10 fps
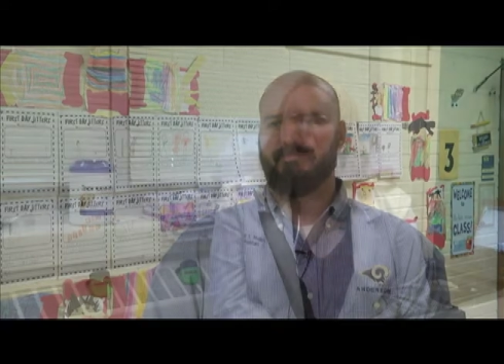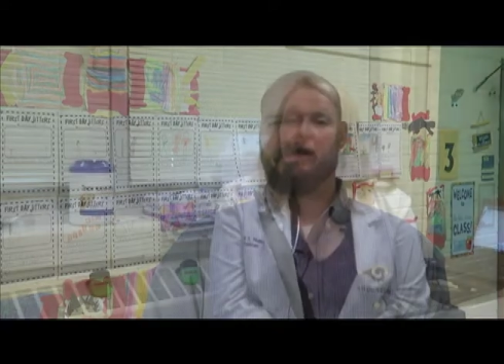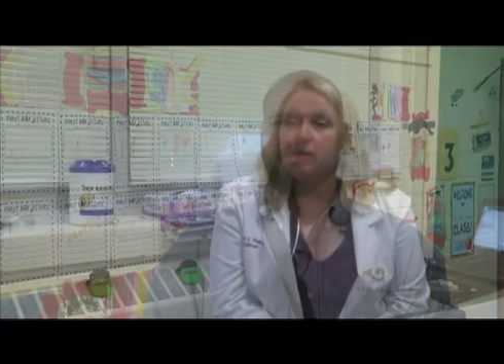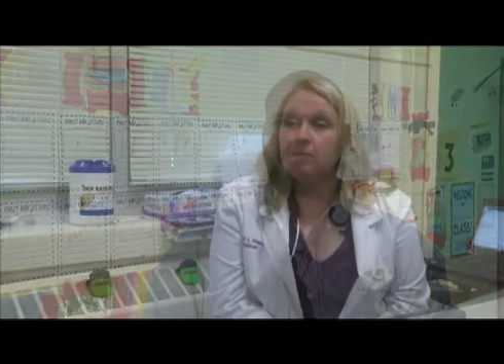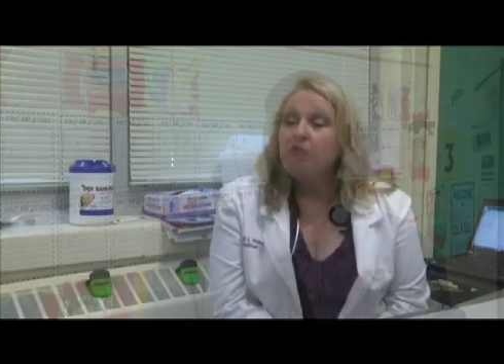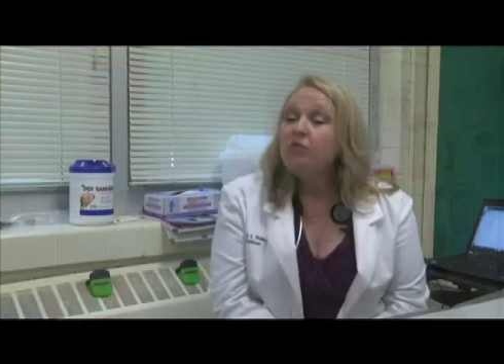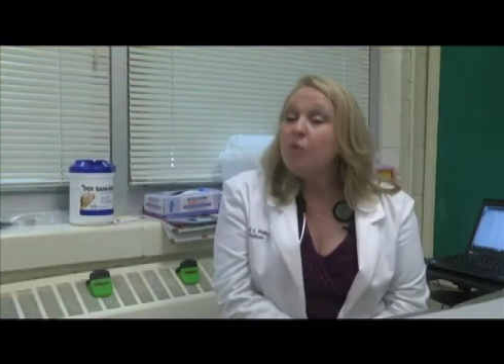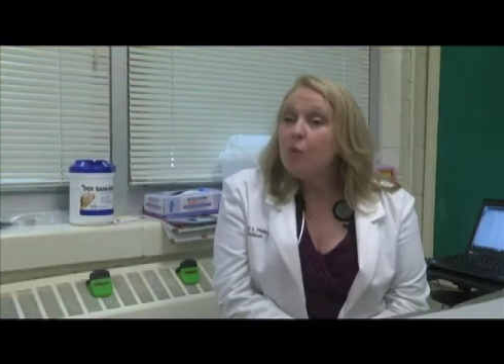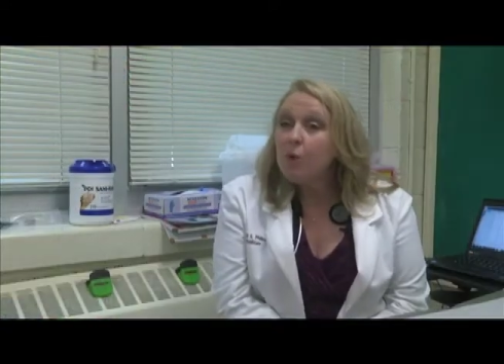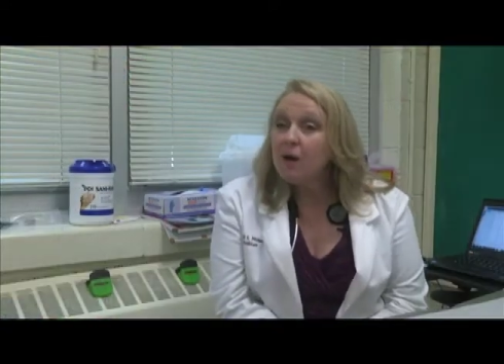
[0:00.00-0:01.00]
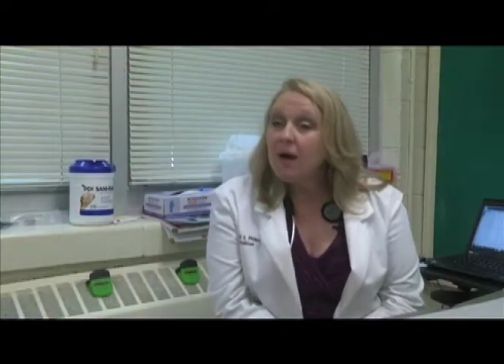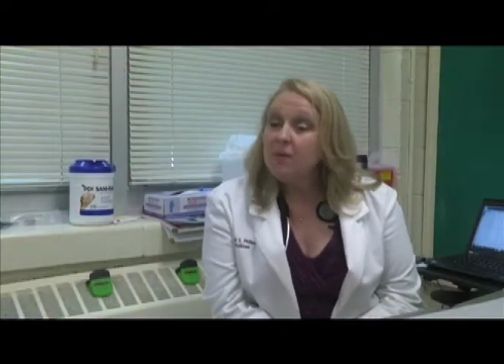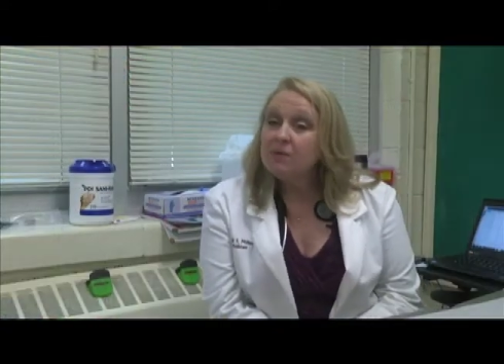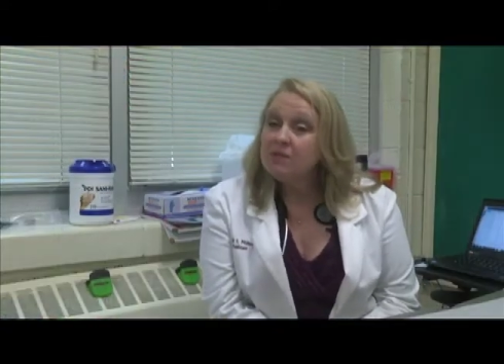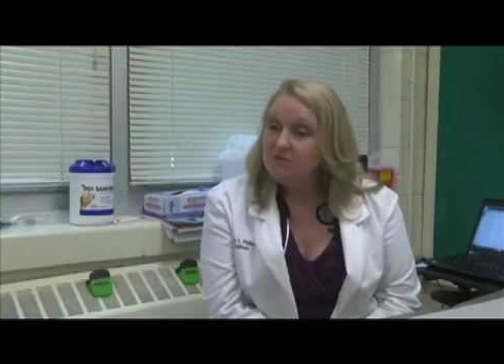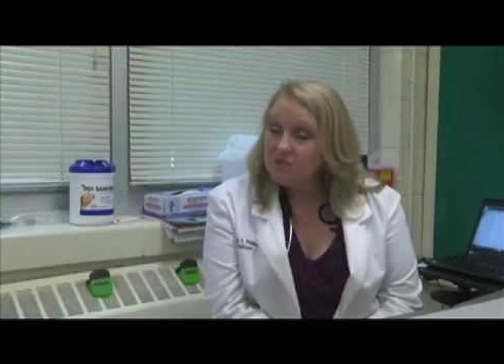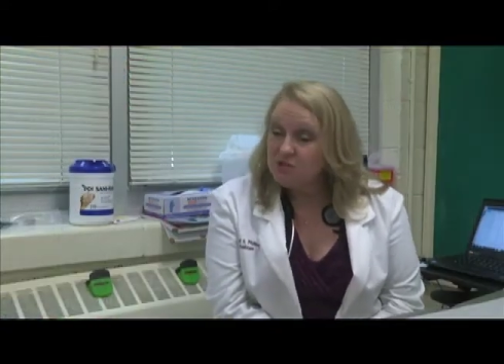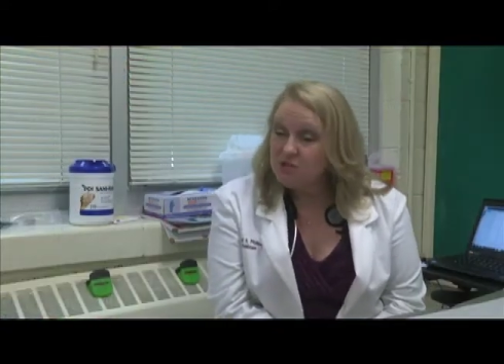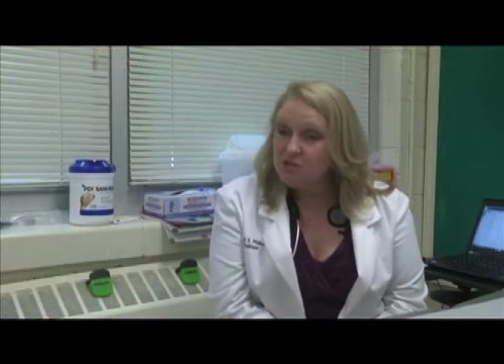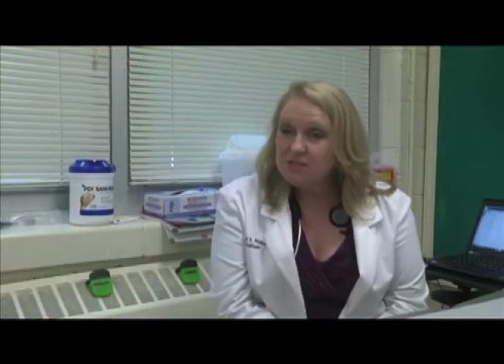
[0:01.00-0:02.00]
Before I was a
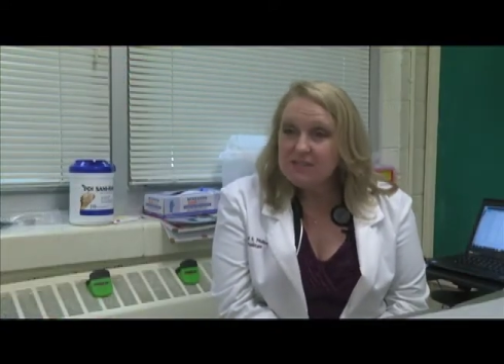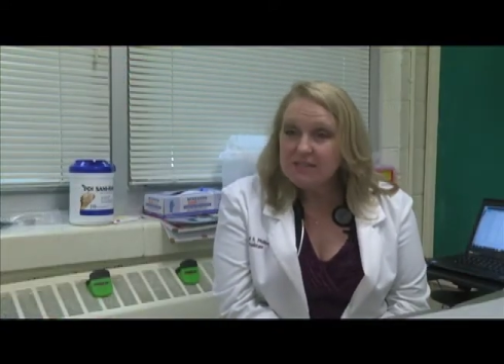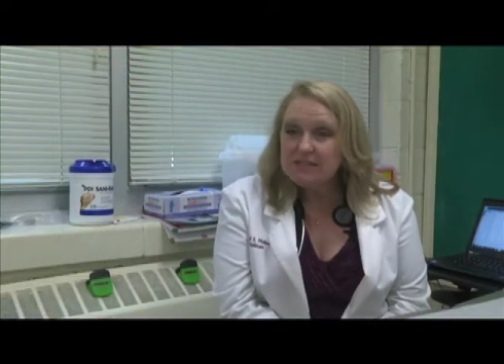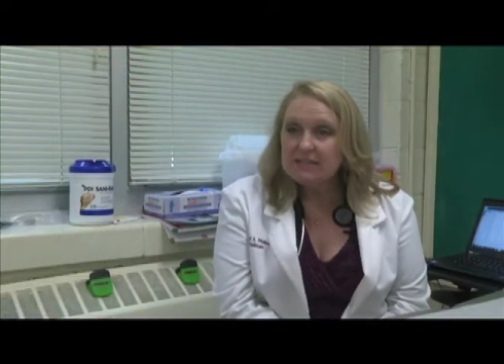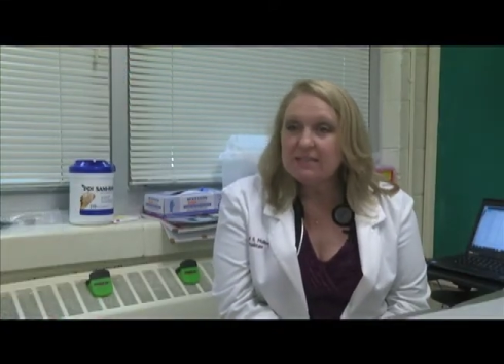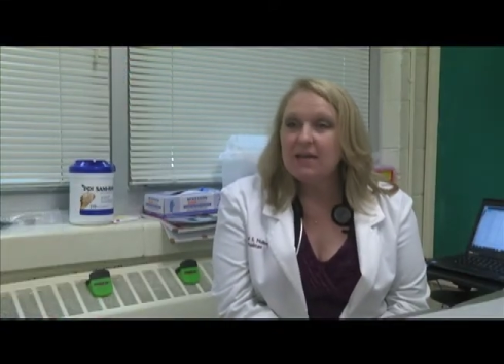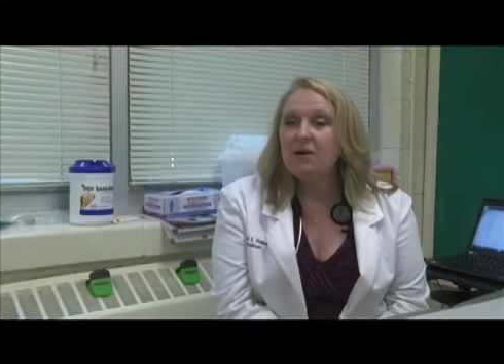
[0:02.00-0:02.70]
physician assistant,